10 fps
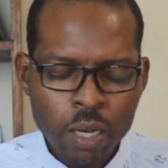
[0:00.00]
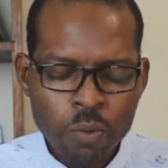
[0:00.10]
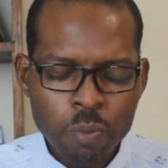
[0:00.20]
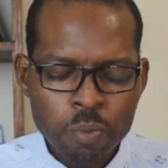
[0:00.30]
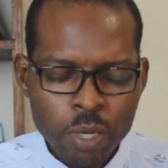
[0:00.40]
and
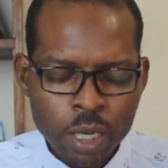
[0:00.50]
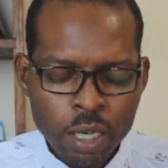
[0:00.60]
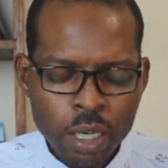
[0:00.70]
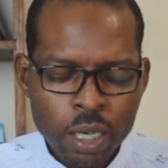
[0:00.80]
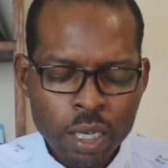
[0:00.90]
we
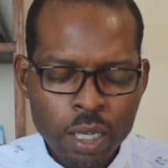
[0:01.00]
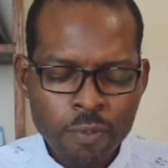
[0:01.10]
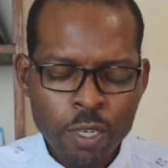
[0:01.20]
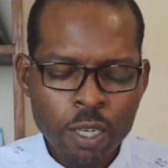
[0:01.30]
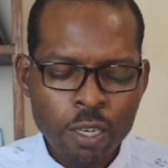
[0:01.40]
pray
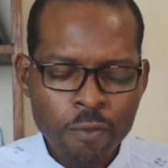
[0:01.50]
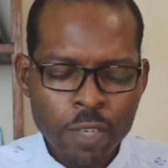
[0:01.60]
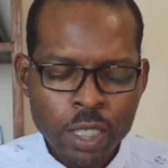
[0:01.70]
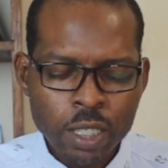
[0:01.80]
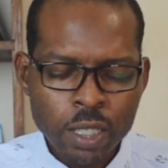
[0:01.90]
for your
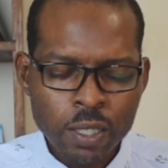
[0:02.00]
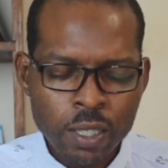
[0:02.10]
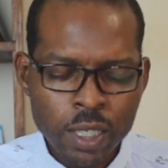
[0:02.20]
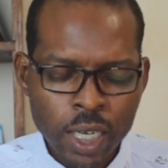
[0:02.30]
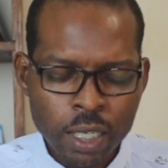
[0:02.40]
convictions
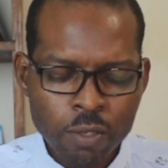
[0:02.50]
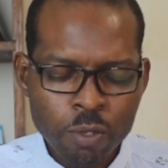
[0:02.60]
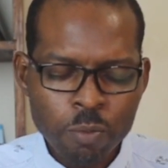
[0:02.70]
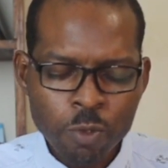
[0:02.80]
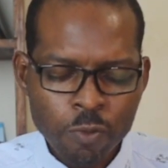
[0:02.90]
tonight.
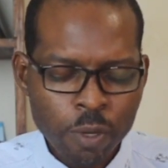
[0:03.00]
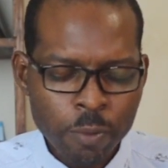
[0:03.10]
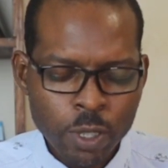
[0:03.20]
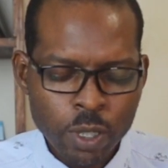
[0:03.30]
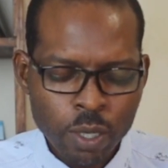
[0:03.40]
Remove
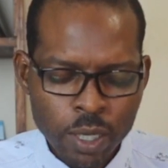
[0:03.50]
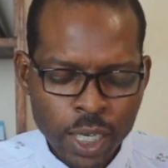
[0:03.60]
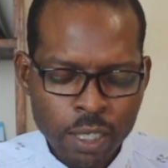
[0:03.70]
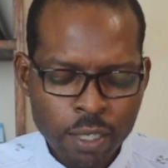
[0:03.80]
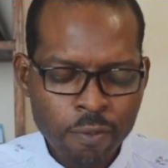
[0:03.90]
from us all
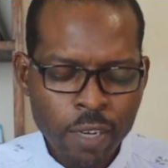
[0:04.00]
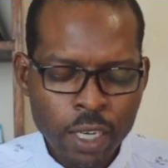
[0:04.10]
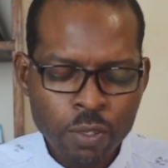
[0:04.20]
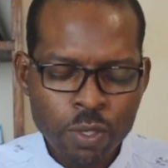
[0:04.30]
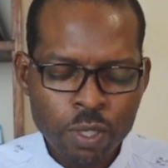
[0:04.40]
idle
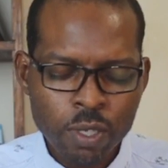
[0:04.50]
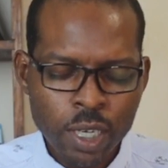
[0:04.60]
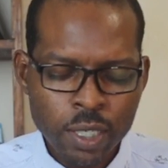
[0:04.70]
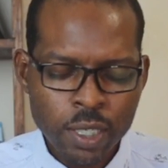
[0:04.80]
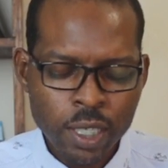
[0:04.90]
values,
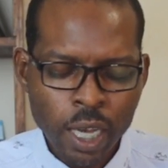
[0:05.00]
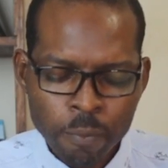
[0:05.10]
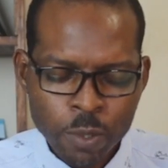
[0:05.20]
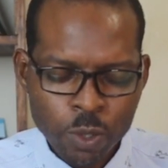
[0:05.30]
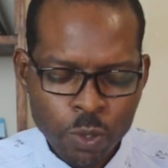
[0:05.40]
grant us
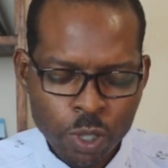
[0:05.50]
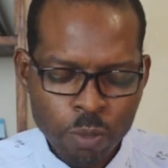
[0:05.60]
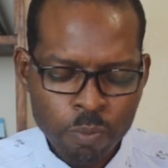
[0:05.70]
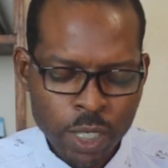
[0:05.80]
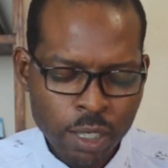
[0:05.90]
absolute
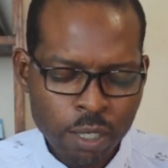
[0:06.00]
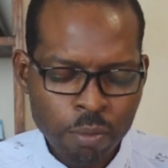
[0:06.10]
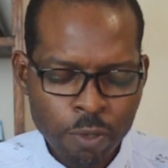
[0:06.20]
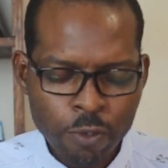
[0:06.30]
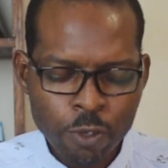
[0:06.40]
humility
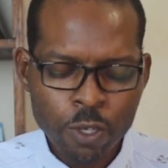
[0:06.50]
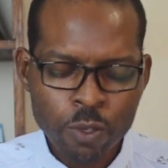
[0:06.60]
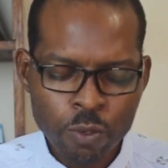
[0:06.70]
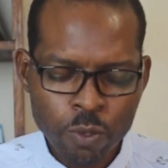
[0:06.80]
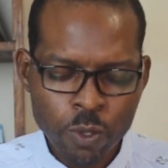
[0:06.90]
before your
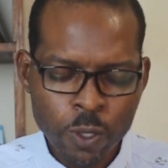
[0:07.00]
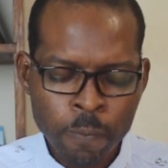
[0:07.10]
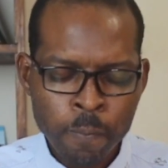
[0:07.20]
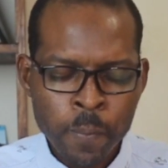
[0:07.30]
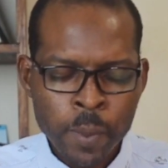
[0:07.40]
throne,
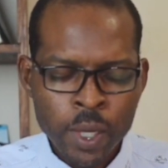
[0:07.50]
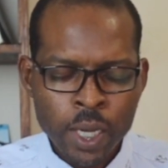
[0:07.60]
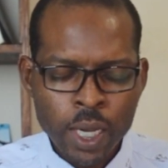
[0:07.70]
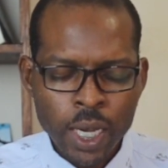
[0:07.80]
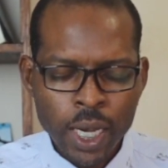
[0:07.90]

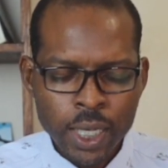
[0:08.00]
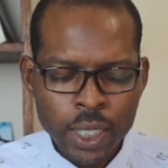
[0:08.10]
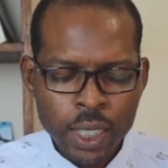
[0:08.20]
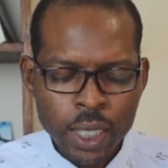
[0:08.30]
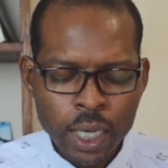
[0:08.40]

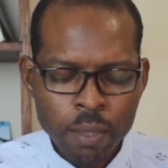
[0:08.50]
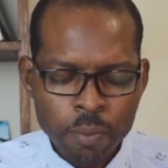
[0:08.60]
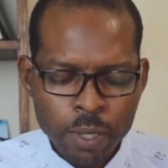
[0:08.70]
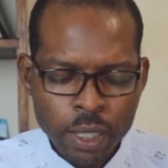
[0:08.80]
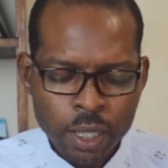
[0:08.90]
and
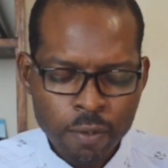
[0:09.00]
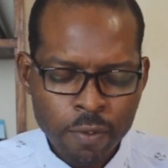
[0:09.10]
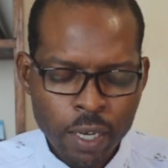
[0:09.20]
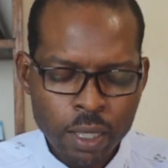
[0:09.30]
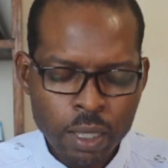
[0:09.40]
help us, dear
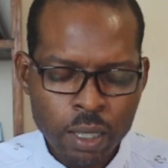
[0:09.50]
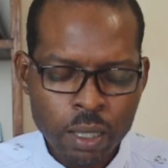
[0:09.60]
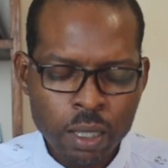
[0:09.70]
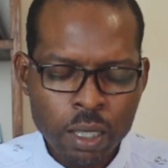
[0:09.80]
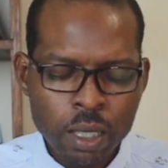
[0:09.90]
Father,